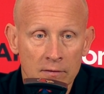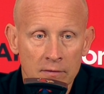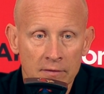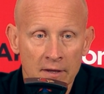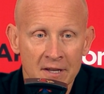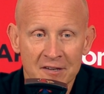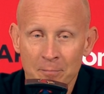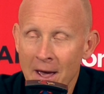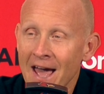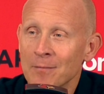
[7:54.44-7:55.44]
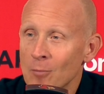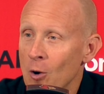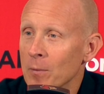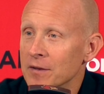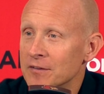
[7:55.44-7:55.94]
his bad
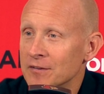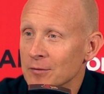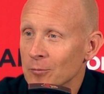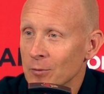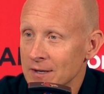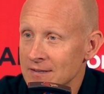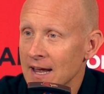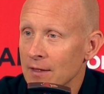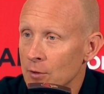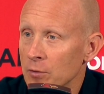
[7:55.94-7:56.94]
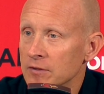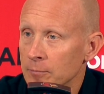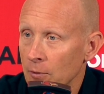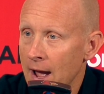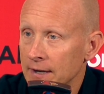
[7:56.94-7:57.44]
moments when he's had those in
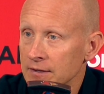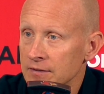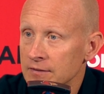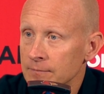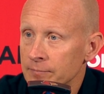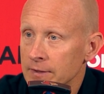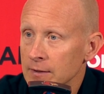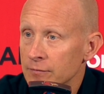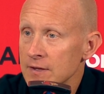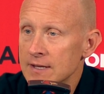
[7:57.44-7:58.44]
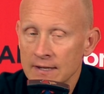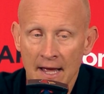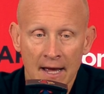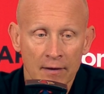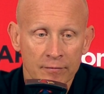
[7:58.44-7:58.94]
practice. If he can
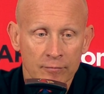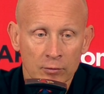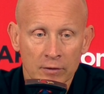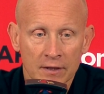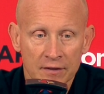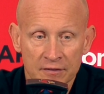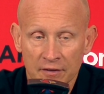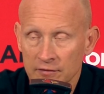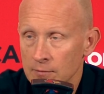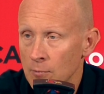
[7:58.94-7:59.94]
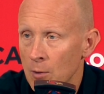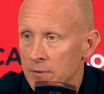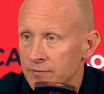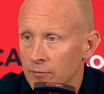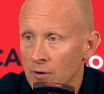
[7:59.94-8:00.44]
have really consistent moments for